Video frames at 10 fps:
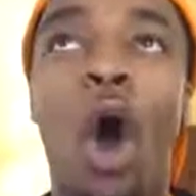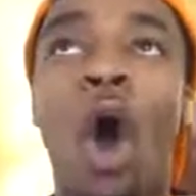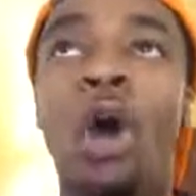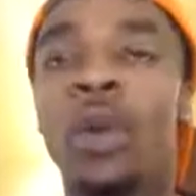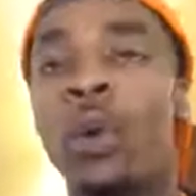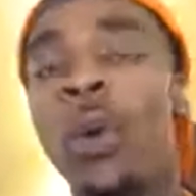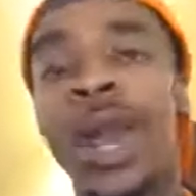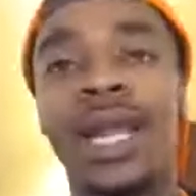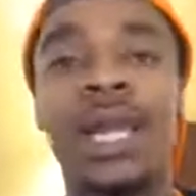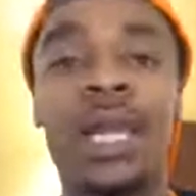all the
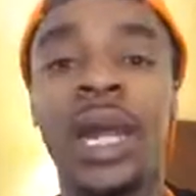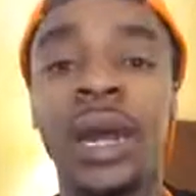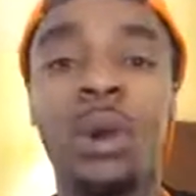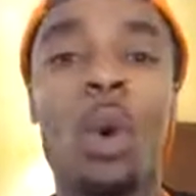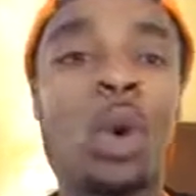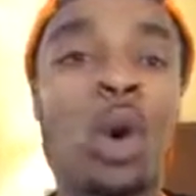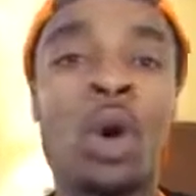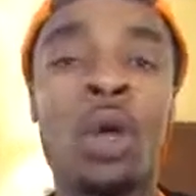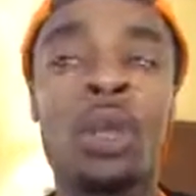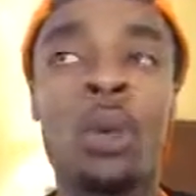way clear or
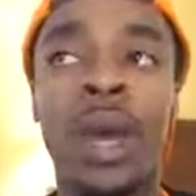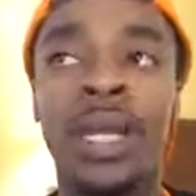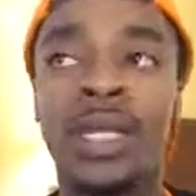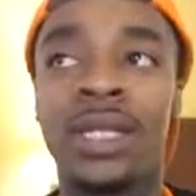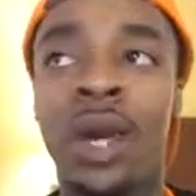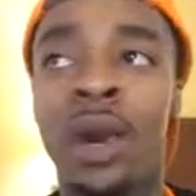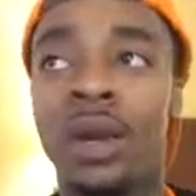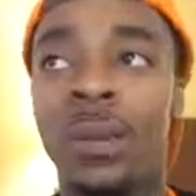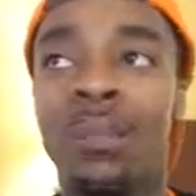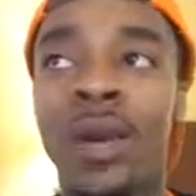all the way
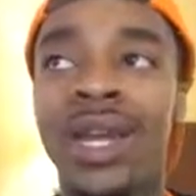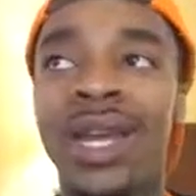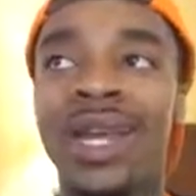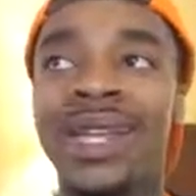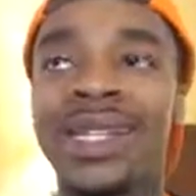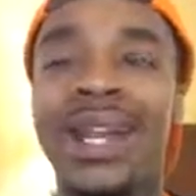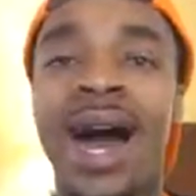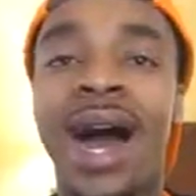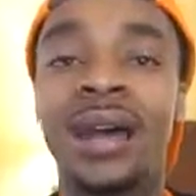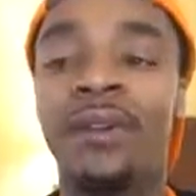dark, but it's
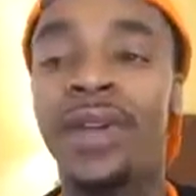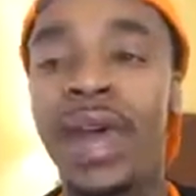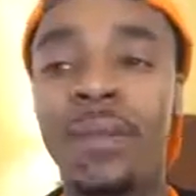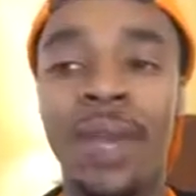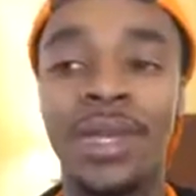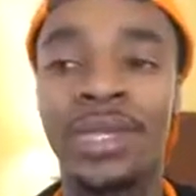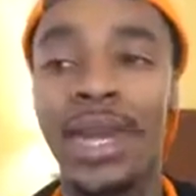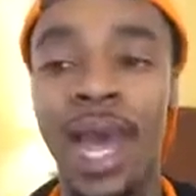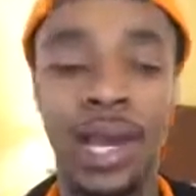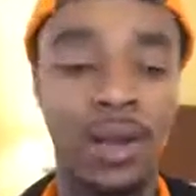kind of in that mixed
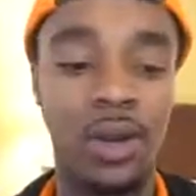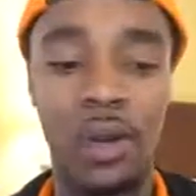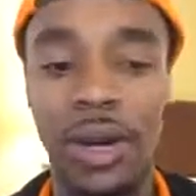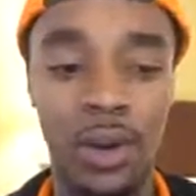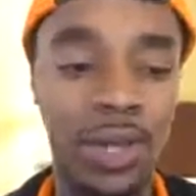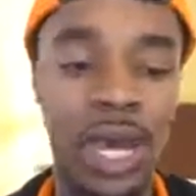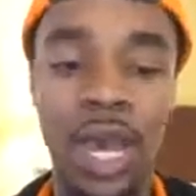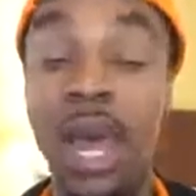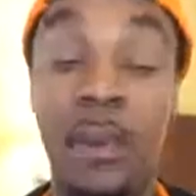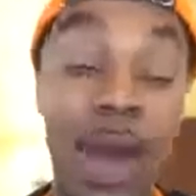category,
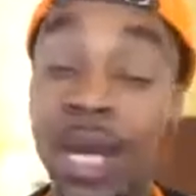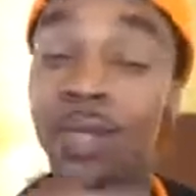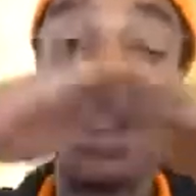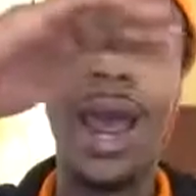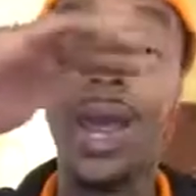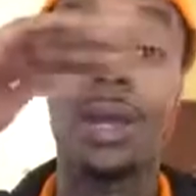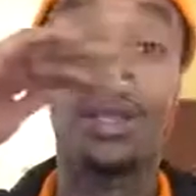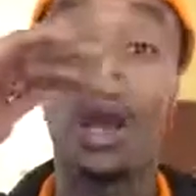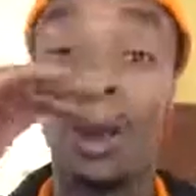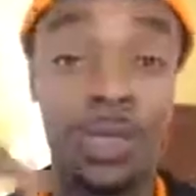okay? And mind you, I had a
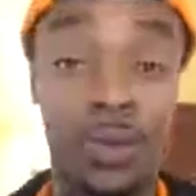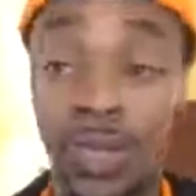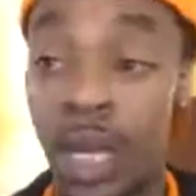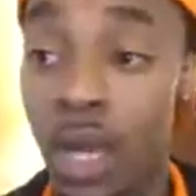large one.